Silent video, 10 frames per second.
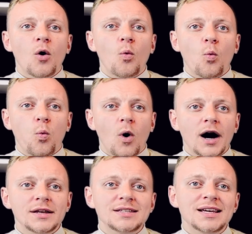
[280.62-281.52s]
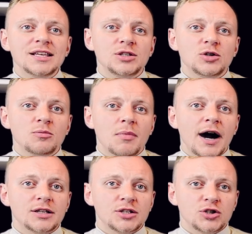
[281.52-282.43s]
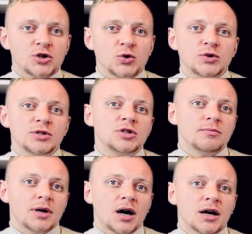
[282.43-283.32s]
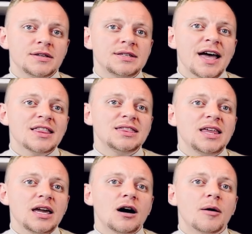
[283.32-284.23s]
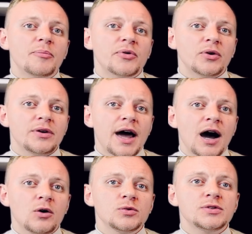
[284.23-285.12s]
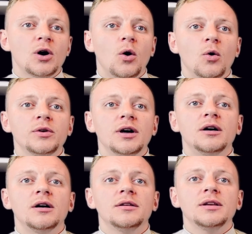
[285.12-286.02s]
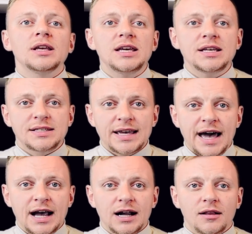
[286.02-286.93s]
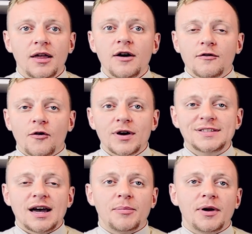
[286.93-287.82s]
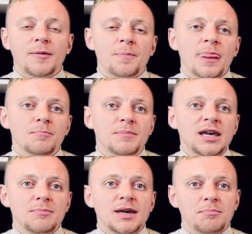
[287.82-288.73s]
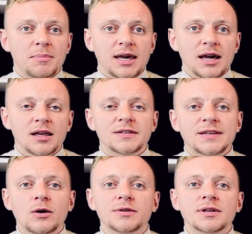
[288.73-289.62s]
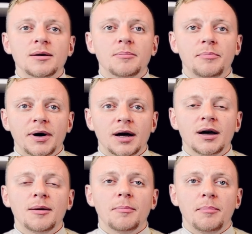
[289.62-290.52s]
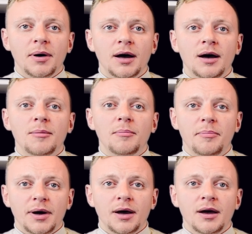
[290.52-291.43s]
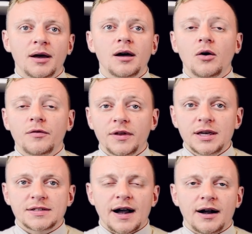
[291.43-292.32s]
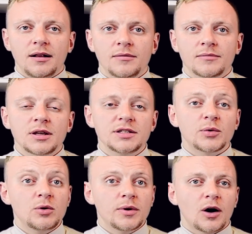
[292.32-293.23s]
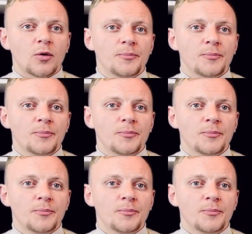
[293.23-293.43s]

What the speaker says: what you might use to, because they are pronounced on an exhale. For example, B, B, B sounds B, B, B on the exhale. So here we go.